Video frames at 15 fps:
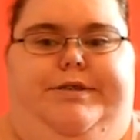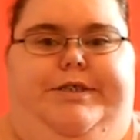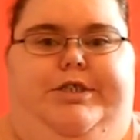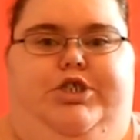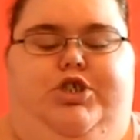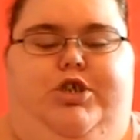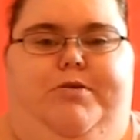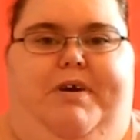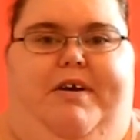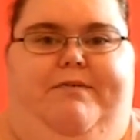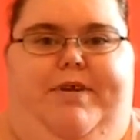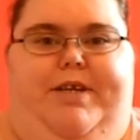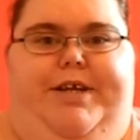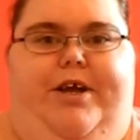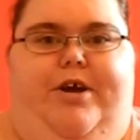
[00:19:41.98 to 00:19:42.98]
enjoy my
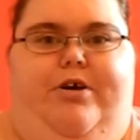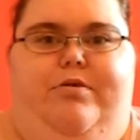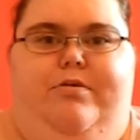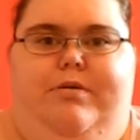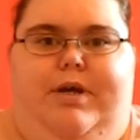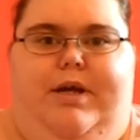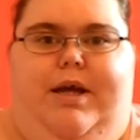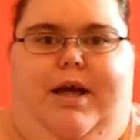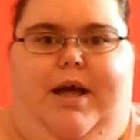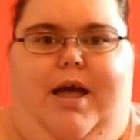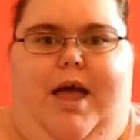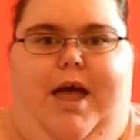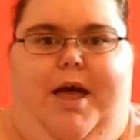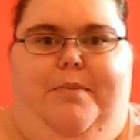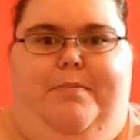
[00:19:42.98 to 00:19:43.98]
video,
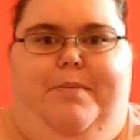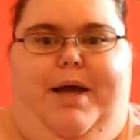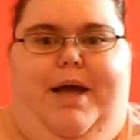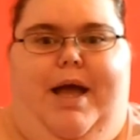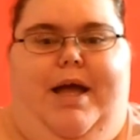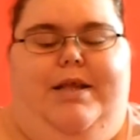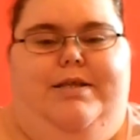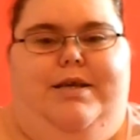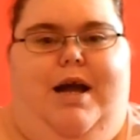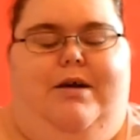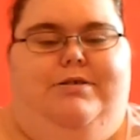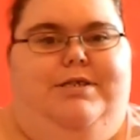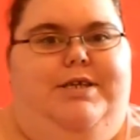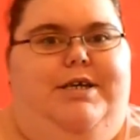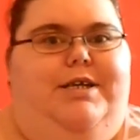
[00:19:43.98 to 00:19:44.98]
and
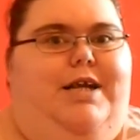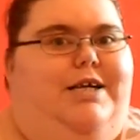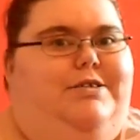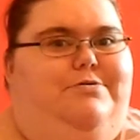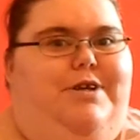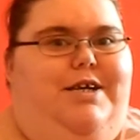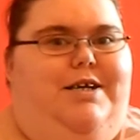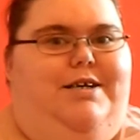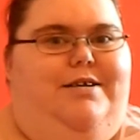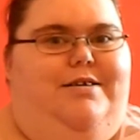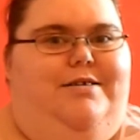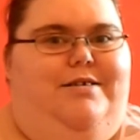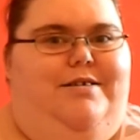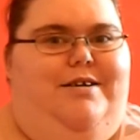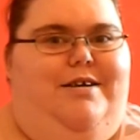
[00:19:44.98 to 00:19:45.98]
I'll see you next week.
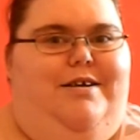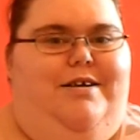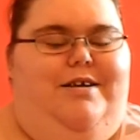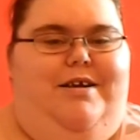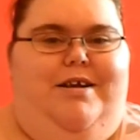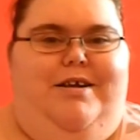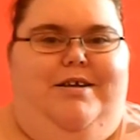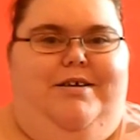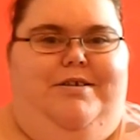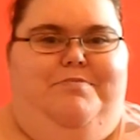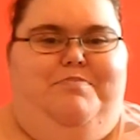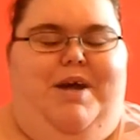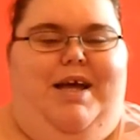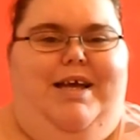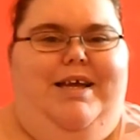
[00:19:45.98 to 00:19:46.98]

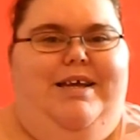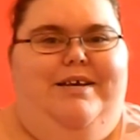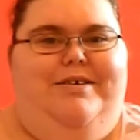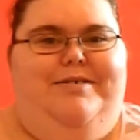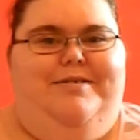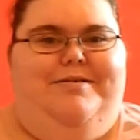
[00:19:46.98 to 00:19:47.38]
Bye.